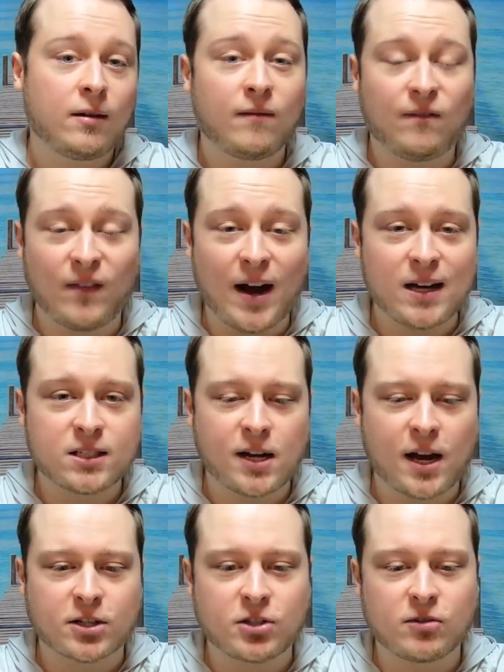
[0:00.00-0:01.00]
fast
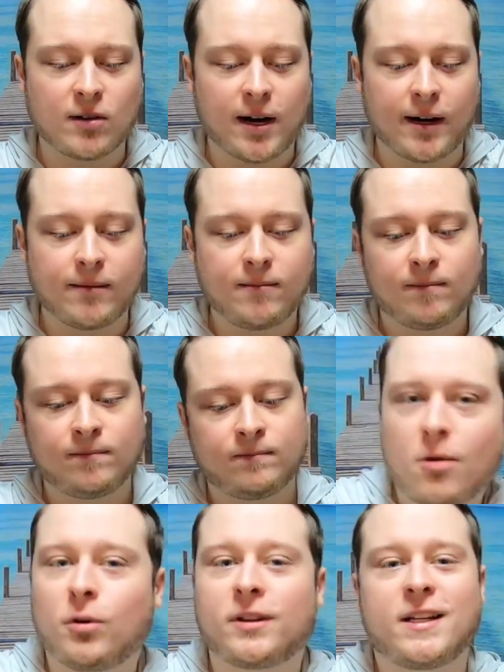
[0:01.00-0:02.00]
action rod with a